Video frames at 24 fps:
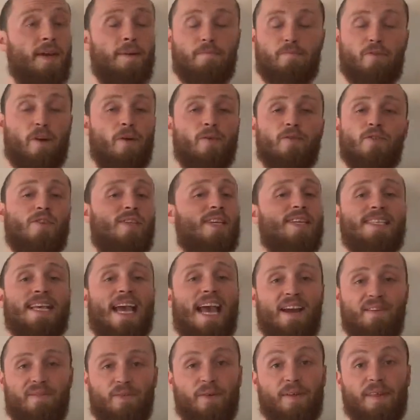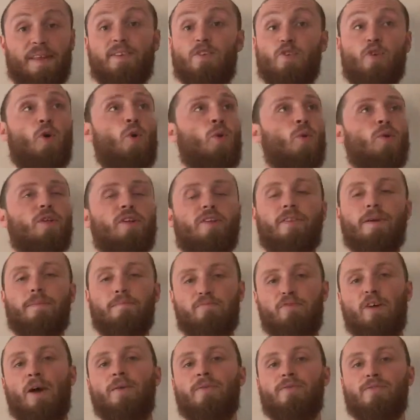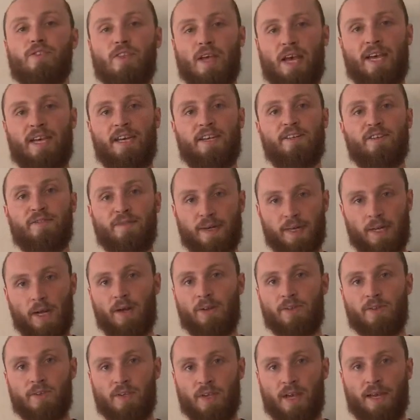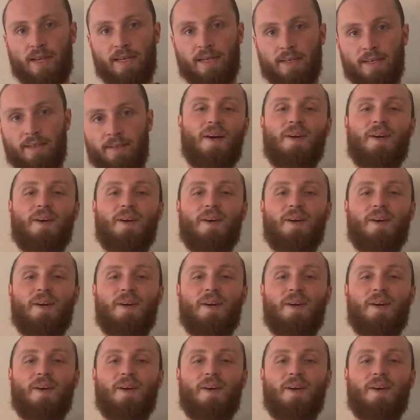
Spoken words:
Bronze is everything. It's called the Bronze Age, for God's sake.